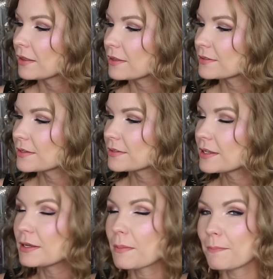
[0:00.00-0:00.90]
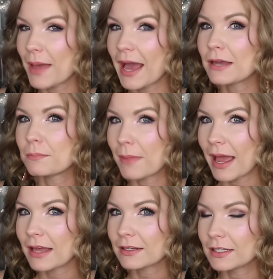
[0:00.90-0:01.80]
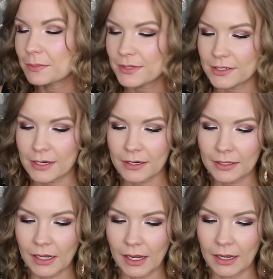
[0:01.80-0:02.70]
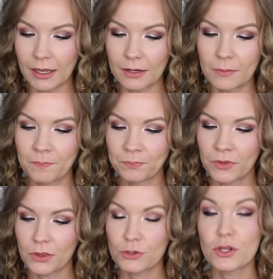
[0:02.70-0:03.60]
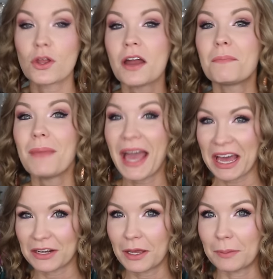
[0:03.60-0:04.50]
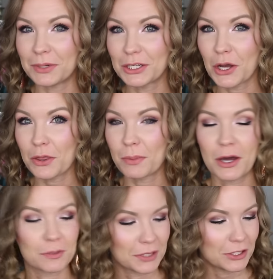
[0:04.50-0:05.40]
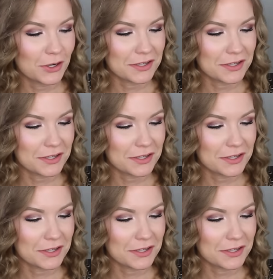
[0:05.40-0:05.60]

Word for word: This is the Matte Matte lipstick, and there's a lot of matte happening on the bottom here.